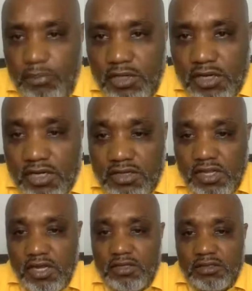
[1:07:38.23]
Peter, are you
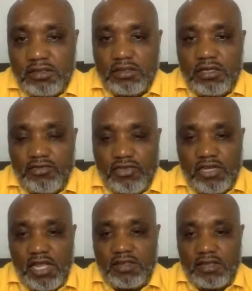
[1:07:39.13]
there? If
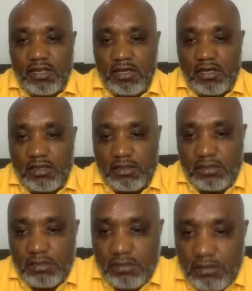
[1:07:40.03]
you're not there,
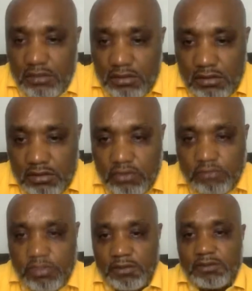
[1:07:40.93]

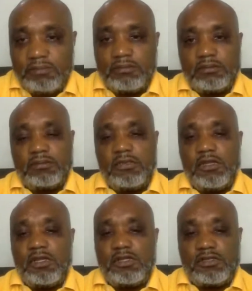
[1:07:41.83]
no problem.
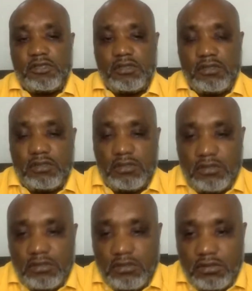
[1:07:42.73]
So
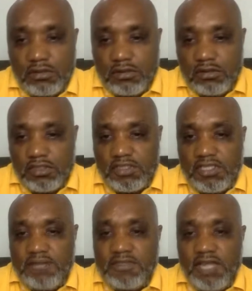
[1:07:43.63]
it
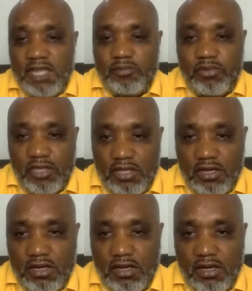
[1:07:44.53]
seems like
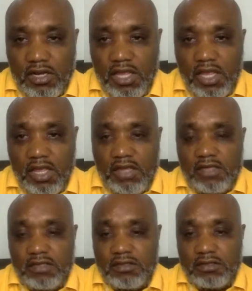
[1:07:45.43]
Peter
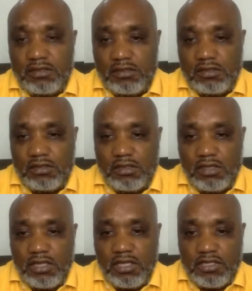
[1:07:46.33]
and
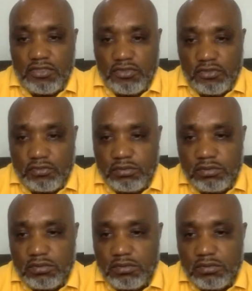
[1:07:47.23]
his group